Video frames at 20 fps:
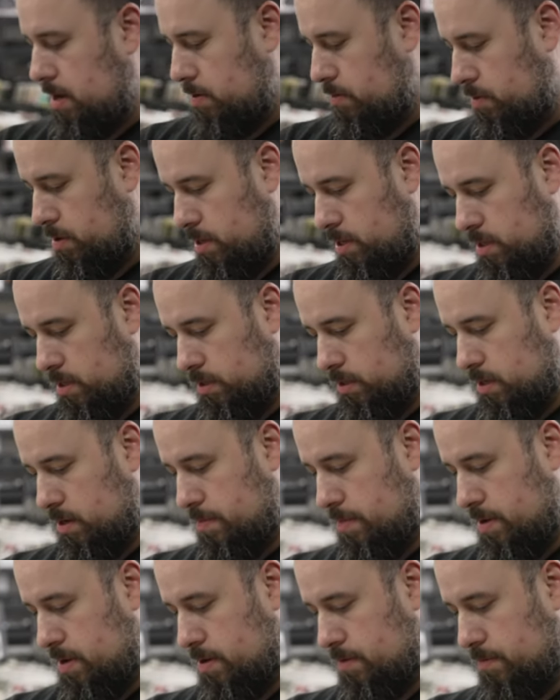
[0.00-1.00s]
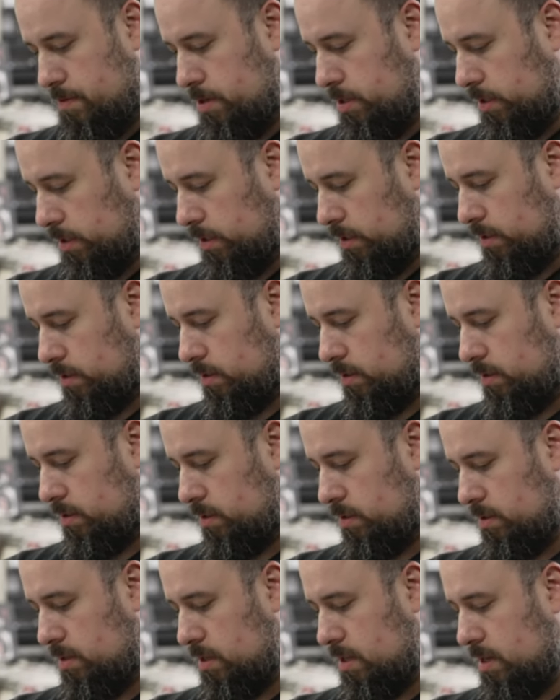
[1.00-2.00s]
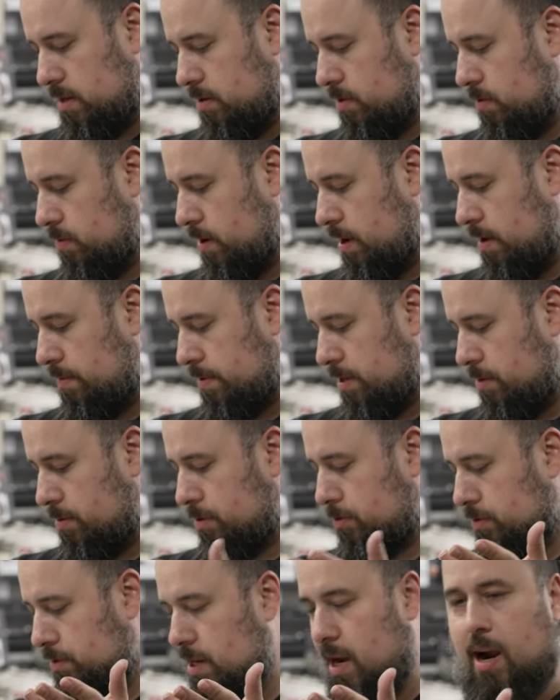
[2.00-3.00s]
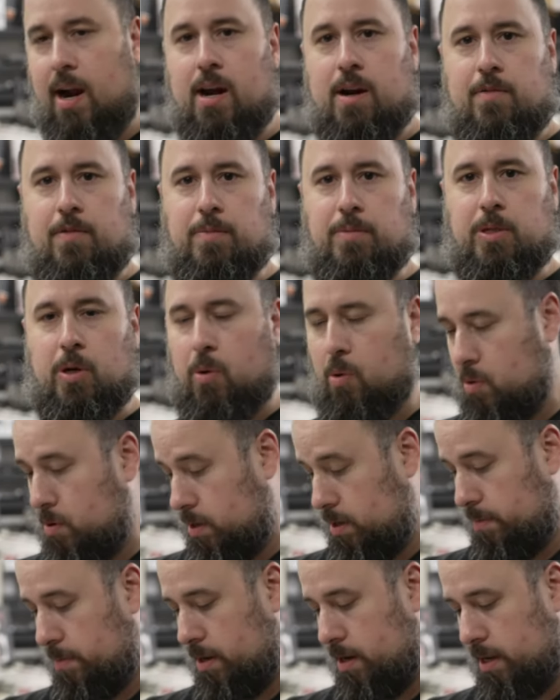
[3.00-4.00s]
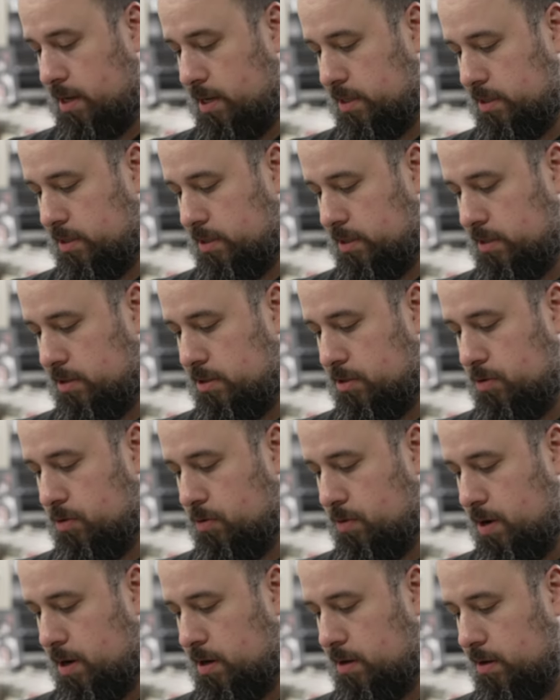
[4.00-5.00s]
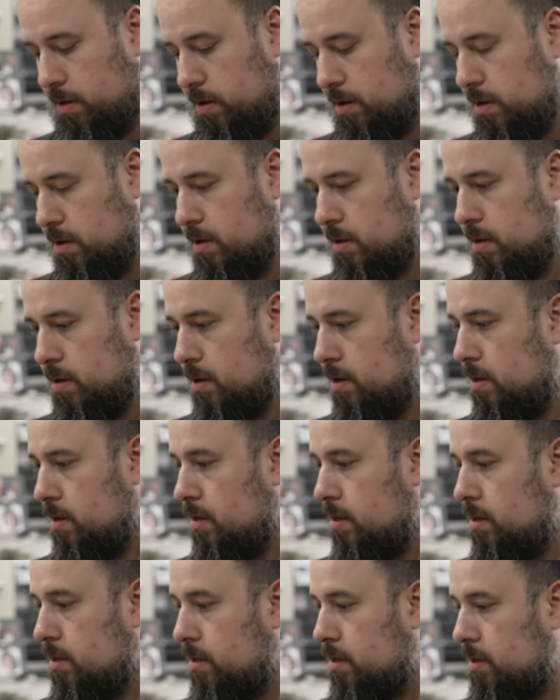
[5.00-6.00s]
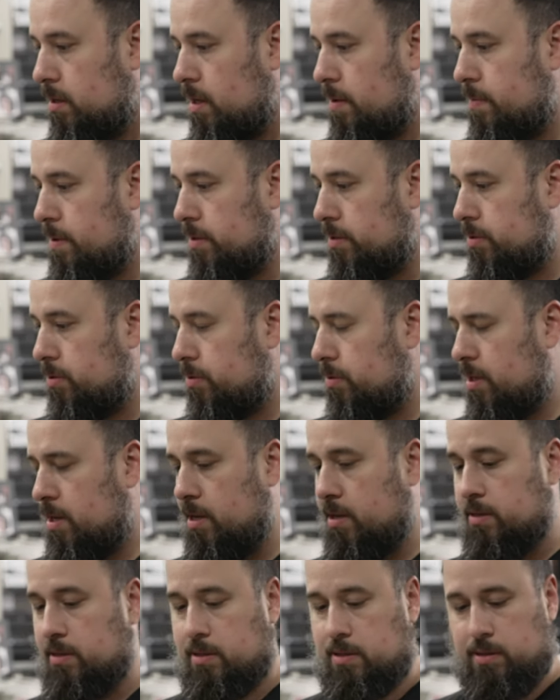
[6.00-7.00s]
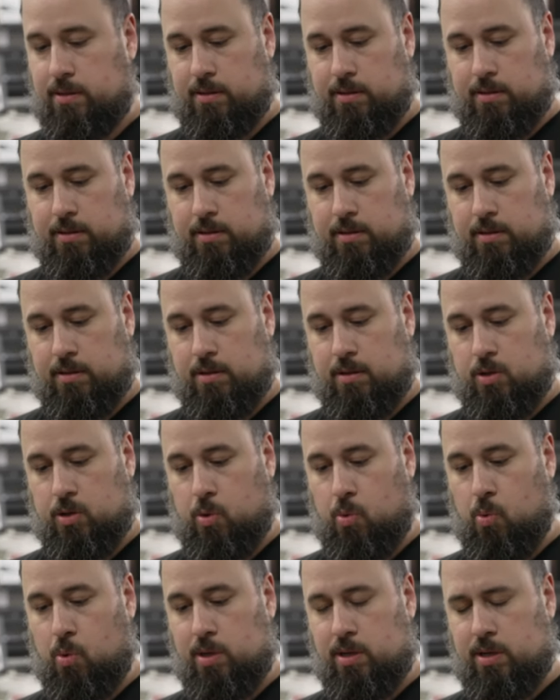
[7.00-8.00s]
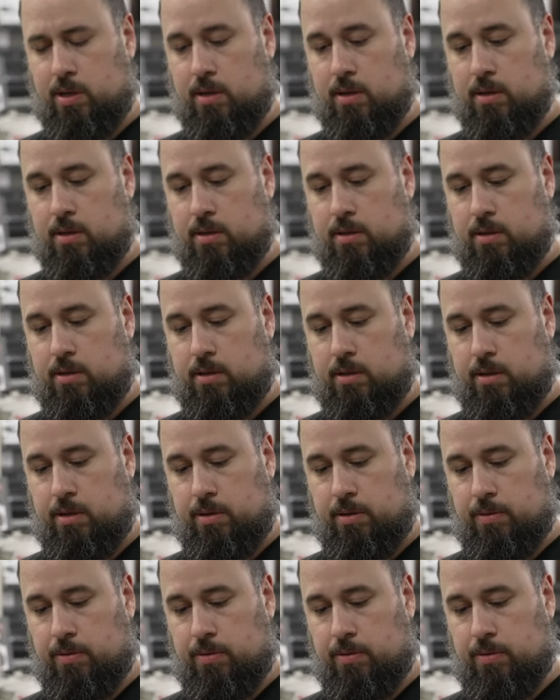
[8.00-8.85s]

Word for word: When did this come out originally? So this looks like a new album. You know, he's retired from touring, but I guess this is a new record. Came out in 2022.